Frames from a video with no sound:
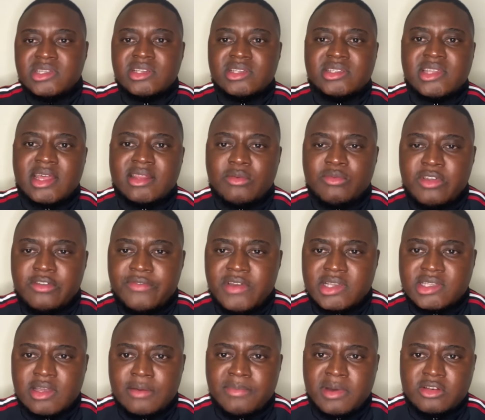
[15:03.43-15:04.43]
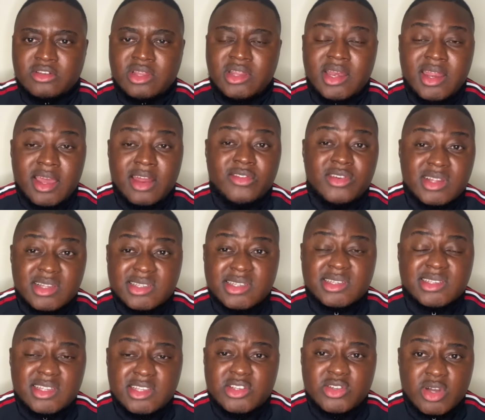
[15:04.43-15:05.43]
the stat that we faced about
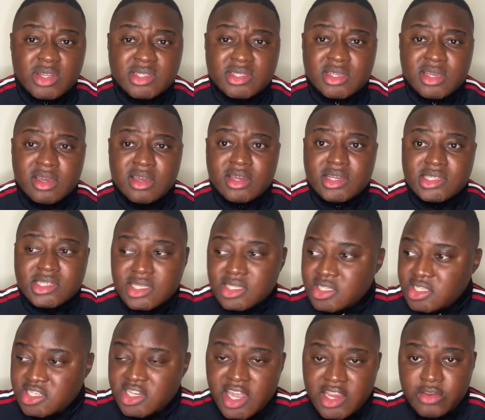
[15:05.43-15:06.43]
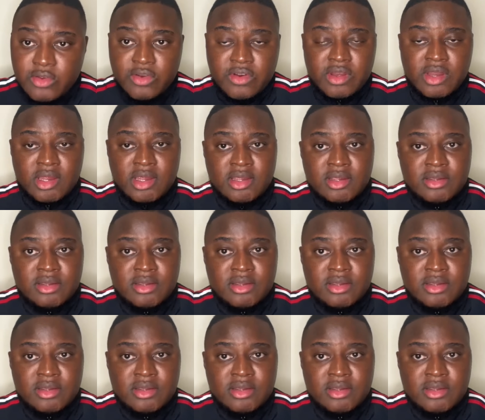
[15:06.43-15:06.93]
360 shots since January.